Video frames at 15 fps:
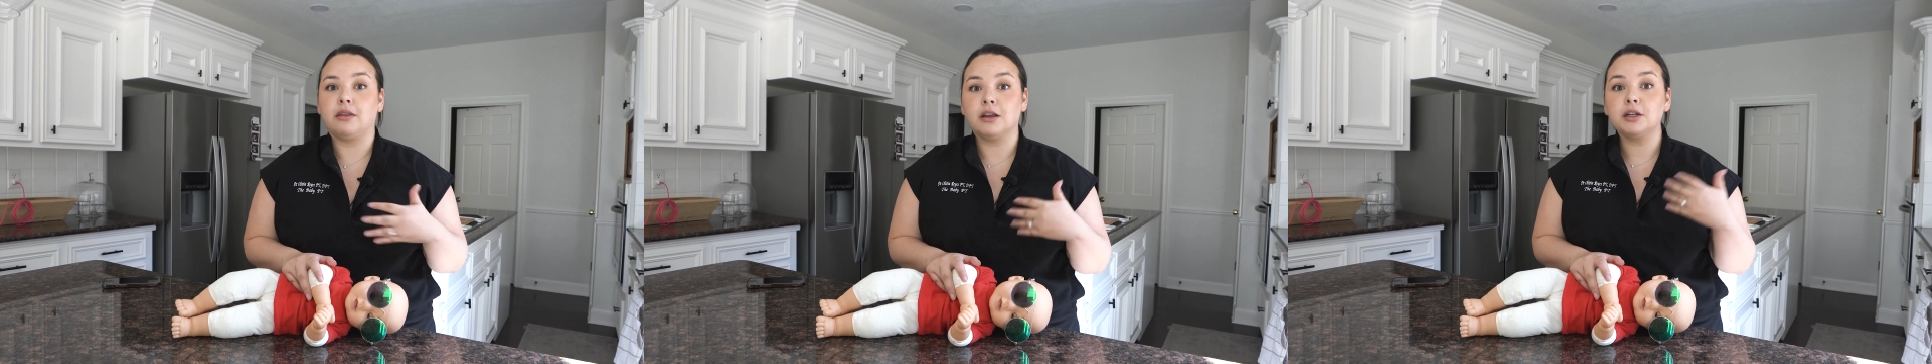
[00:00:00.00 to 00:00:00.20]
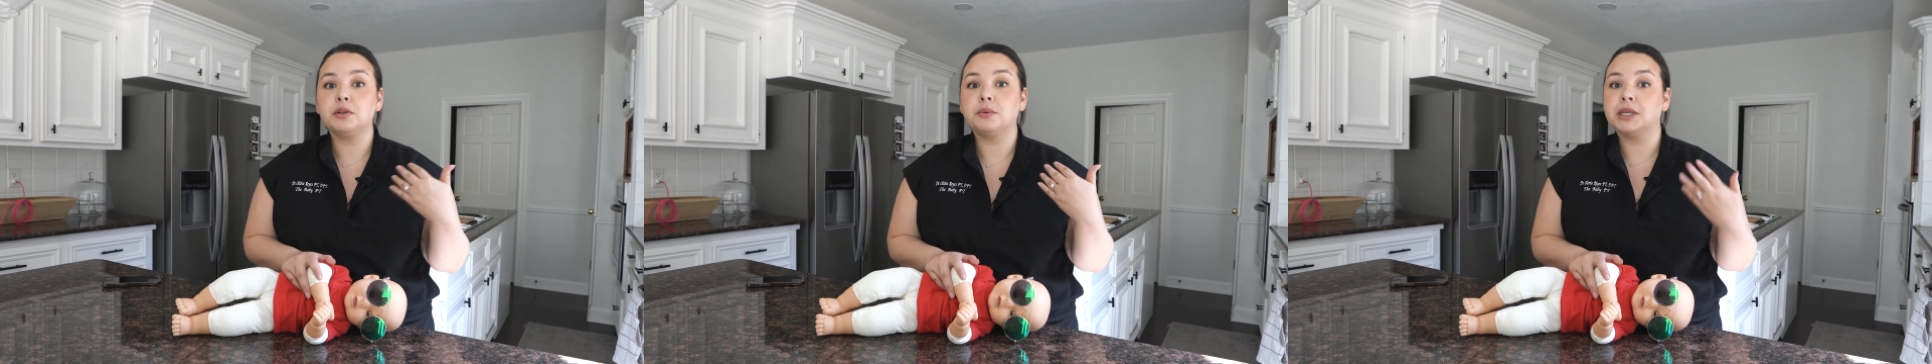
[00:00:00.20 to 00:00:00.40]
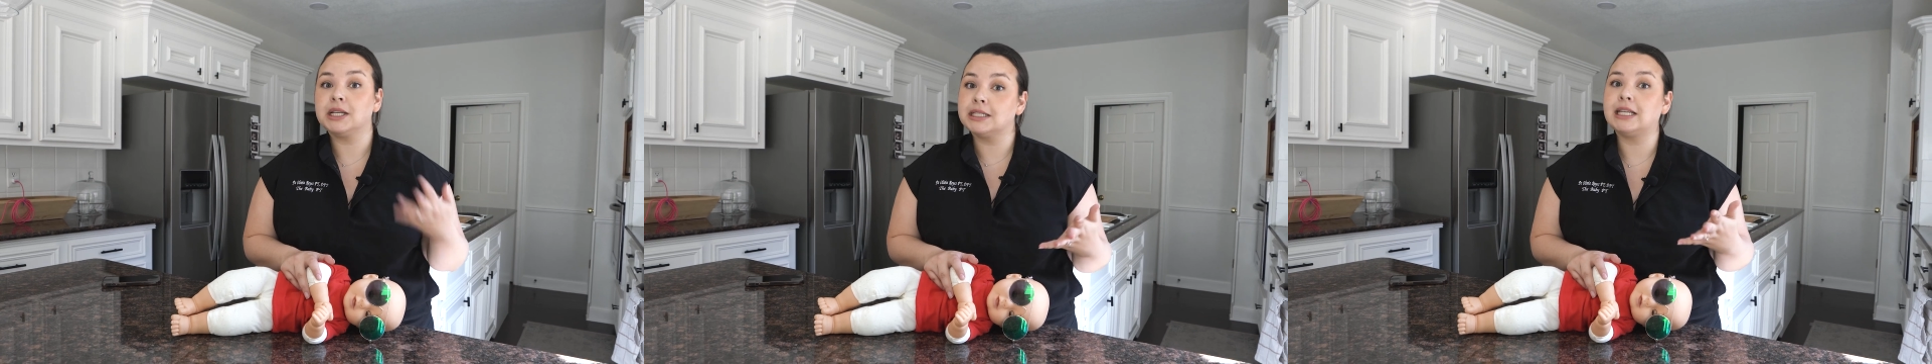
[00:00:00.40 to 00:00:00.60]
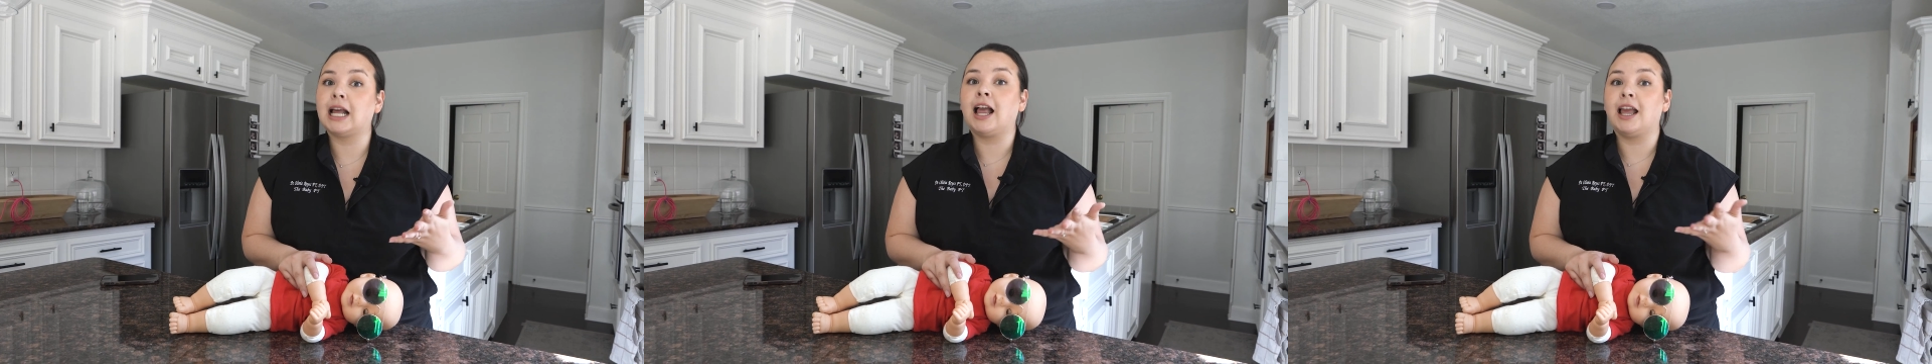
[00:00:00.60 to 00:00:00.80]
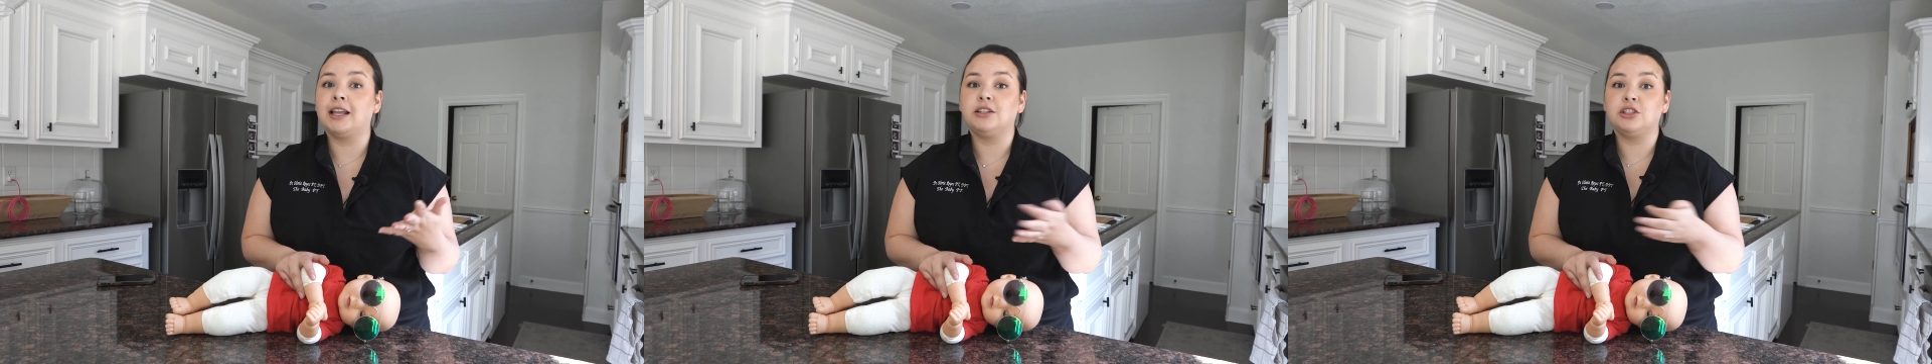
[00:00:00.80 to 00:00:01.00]
they're doing a
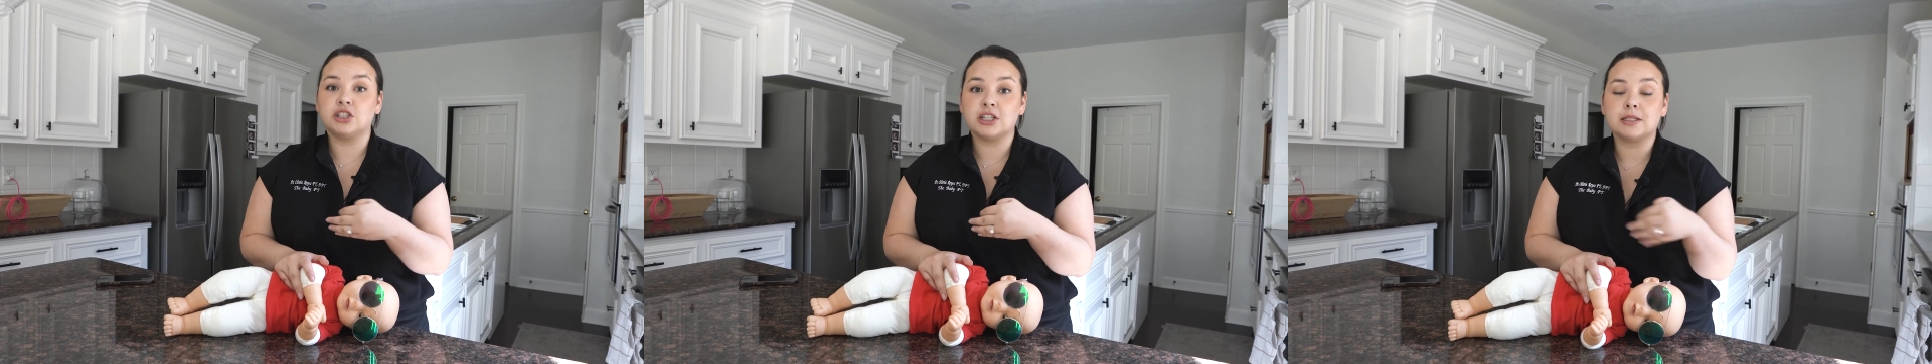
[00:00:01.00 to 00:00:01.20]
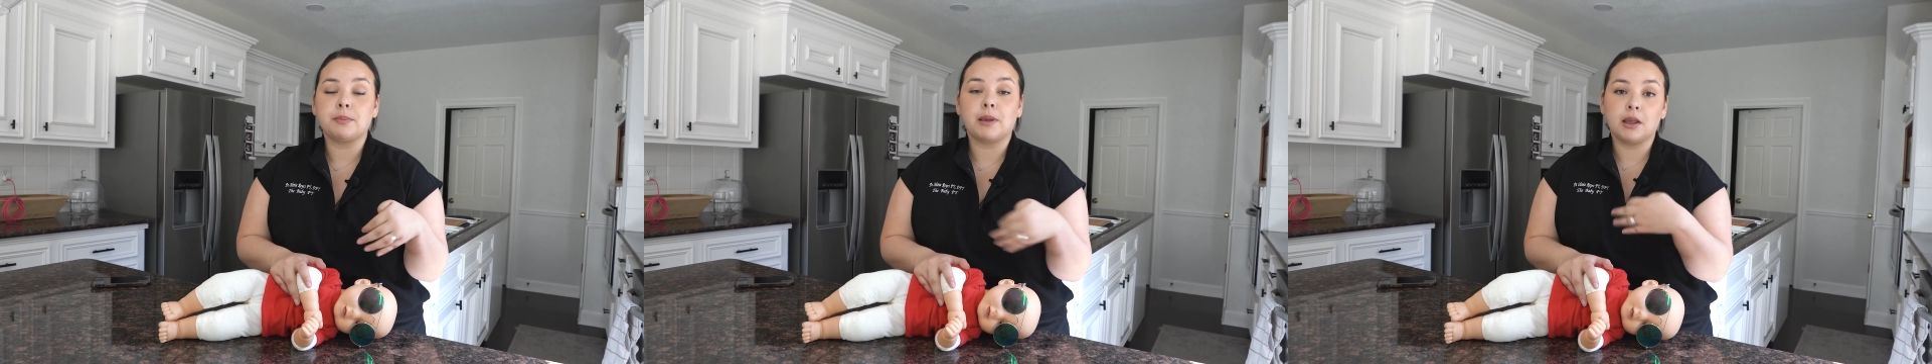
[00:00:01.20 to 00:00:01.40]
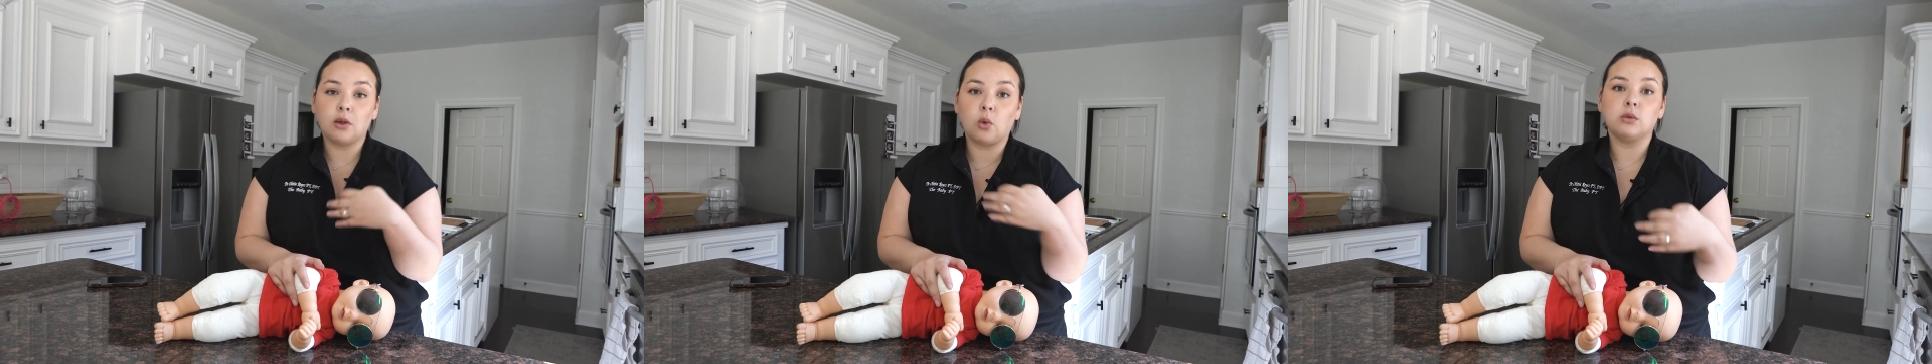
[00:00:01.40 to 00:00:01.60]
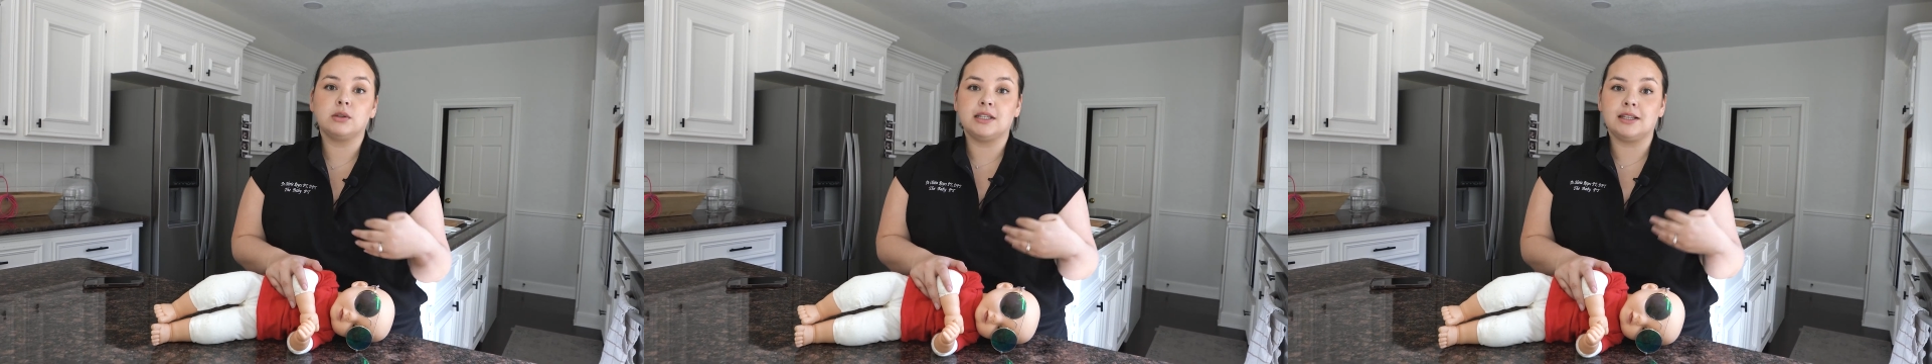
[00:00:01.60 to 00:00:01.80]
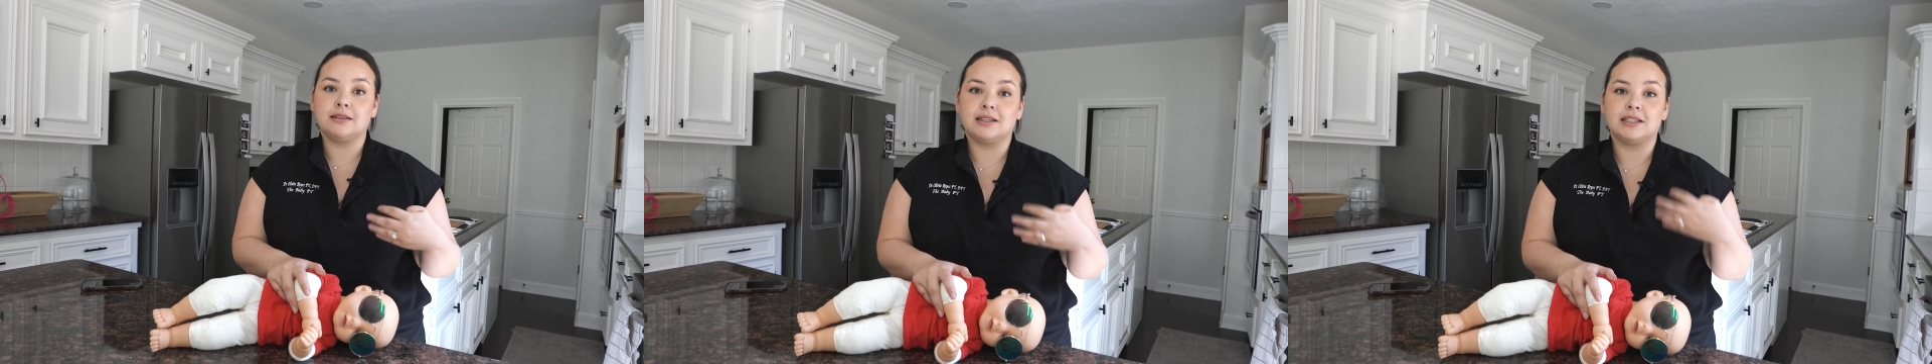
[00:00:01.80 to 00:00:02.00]
ton just by
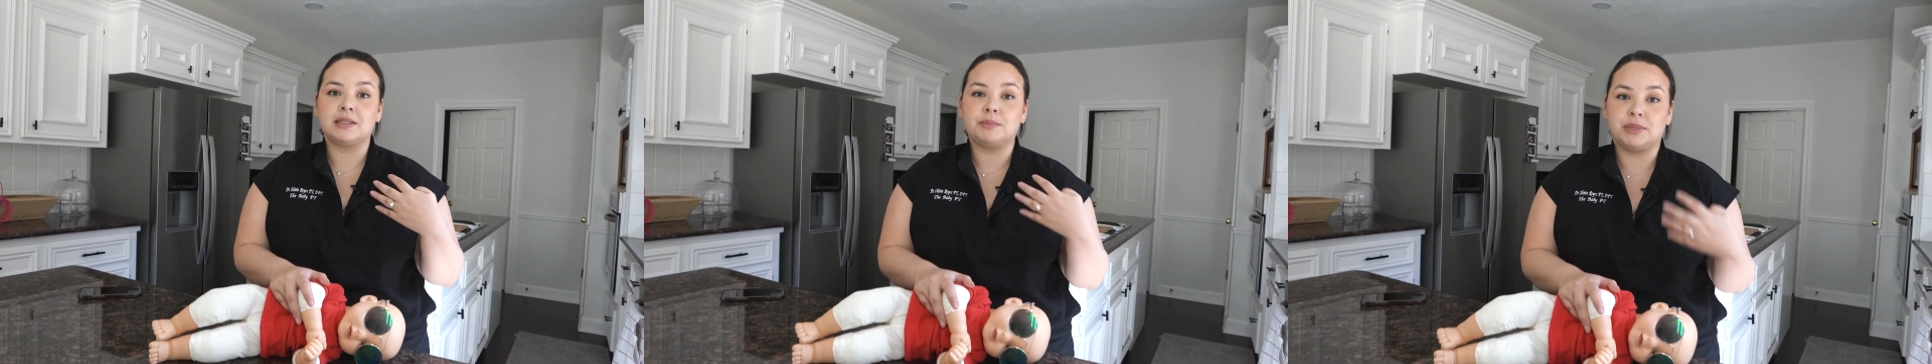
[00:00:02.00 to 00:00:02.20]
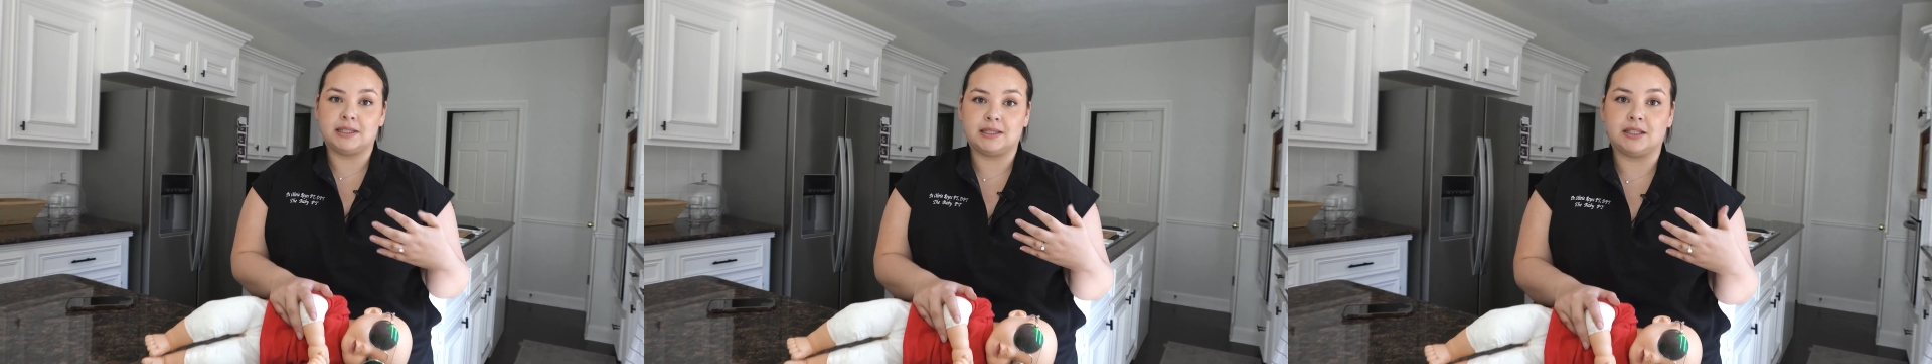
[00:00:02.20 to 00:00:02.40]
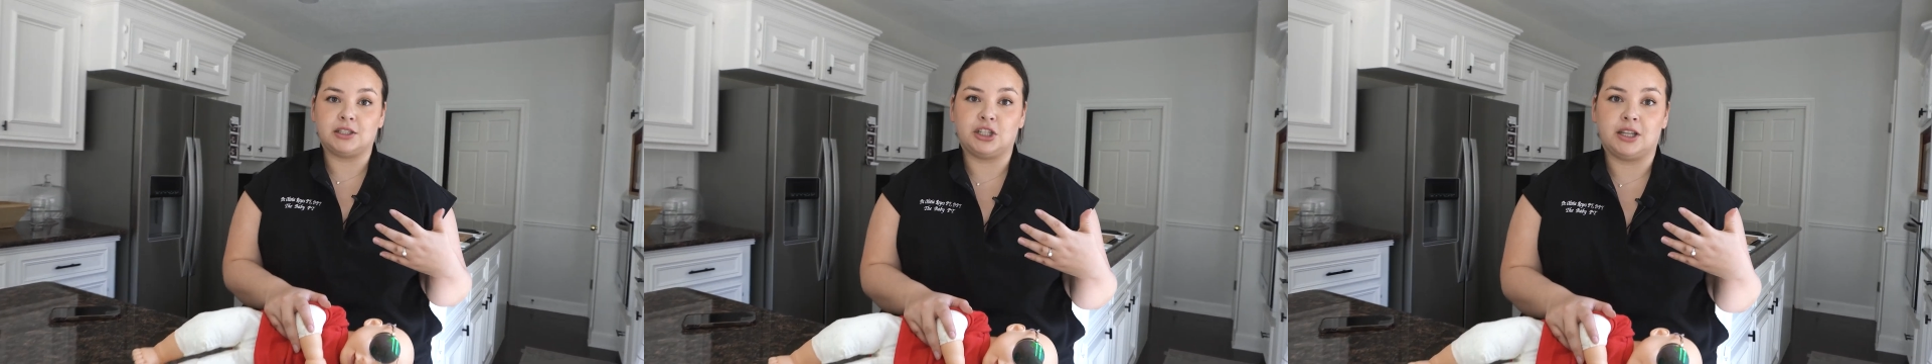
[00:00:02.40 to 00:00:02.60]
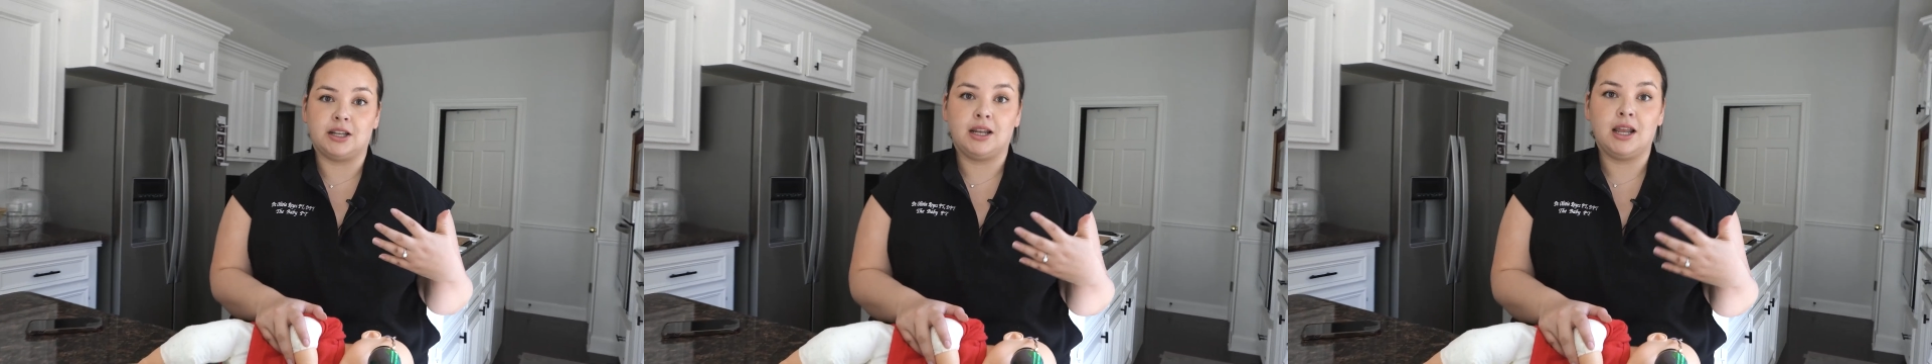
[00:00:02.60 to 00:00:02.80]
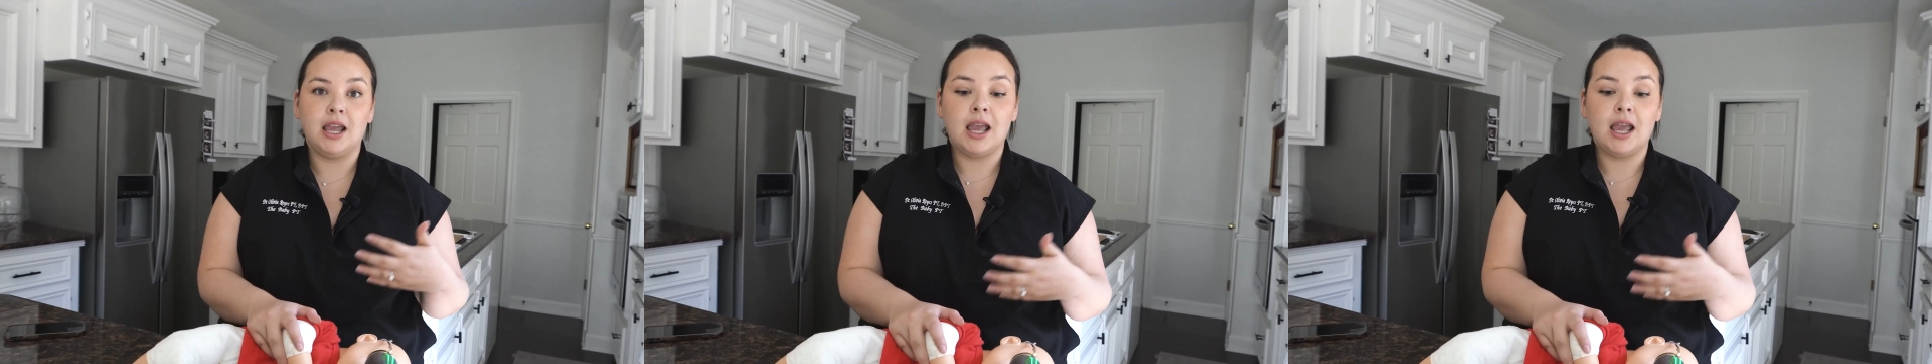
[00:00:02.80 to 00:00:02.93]
holding this position.